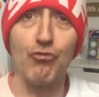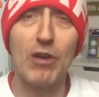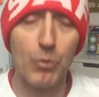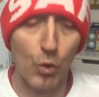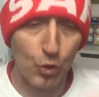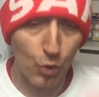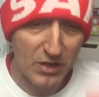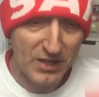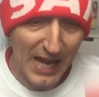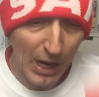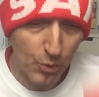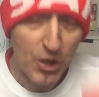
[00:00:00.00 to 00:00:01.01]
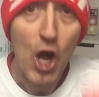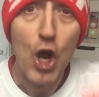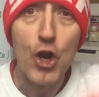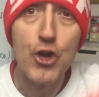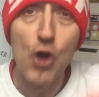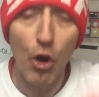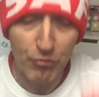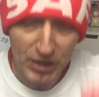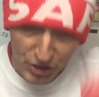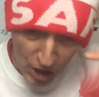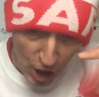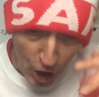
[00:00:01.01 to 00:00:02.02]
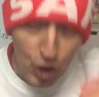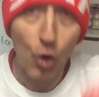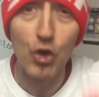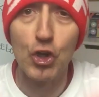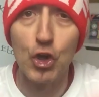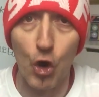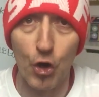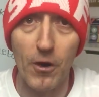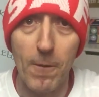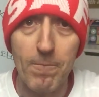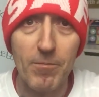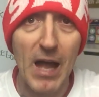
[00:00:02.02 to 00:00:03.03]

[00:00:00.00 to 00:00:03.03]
Three will go down. Norwich look gone.